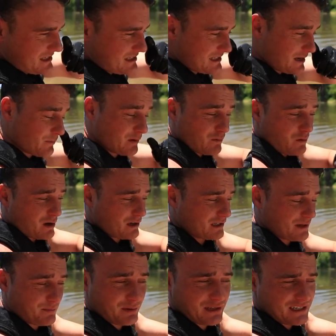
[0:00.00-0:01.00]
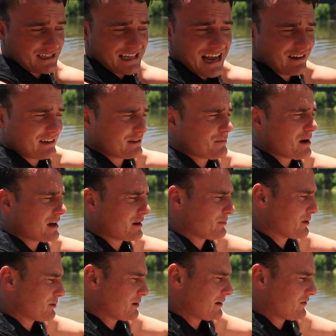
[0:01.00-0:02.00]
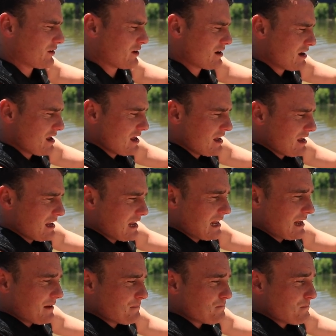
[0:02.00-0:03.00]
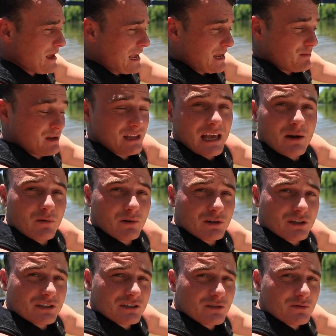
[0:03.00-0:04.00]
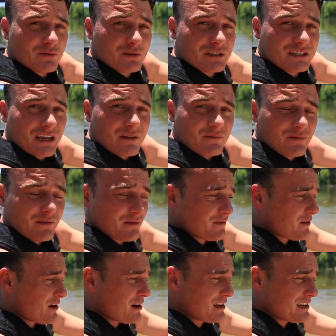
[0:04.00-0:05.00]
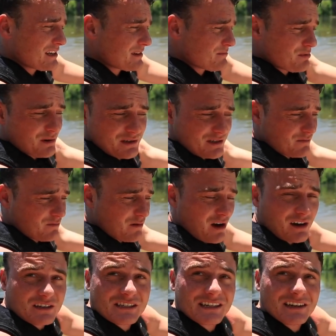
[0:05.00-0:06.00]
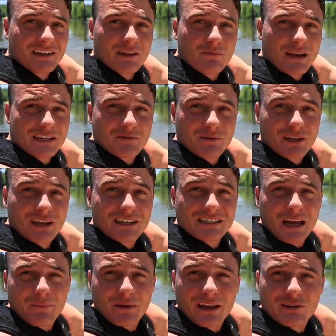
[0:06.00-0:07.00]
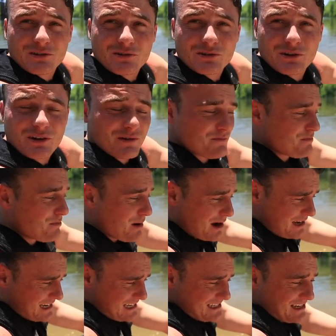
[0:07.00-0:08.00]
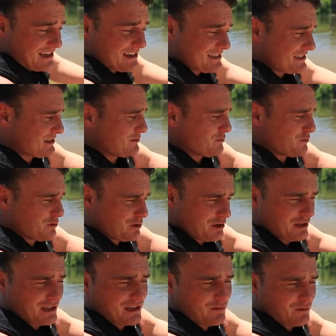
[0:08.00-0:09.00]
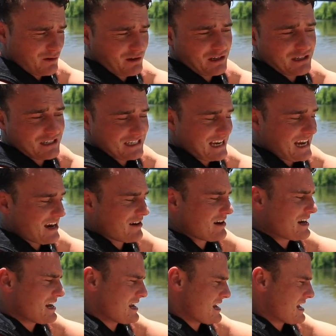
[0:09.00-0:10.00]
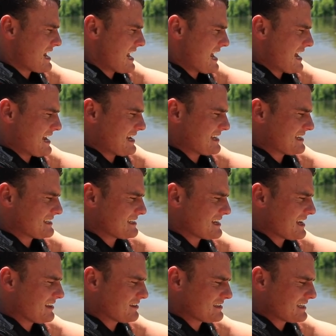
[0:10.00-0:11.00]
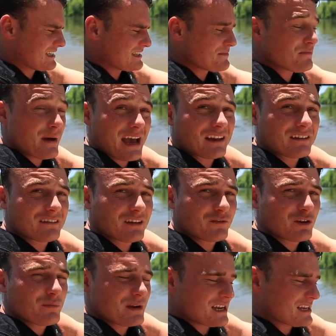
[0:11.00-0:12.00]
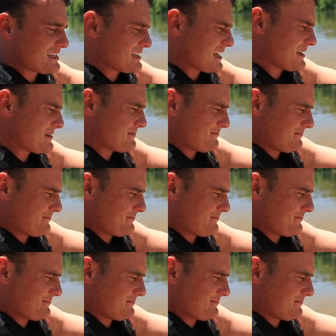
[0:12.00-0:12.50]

Someone wanted to put this down at the bottom of the river. Maybe they were just doing something for fun, putting some rocks in there to mess with us. I'm not too sure, but it does look really, really scary, and it looks like some bad stuff could be inside.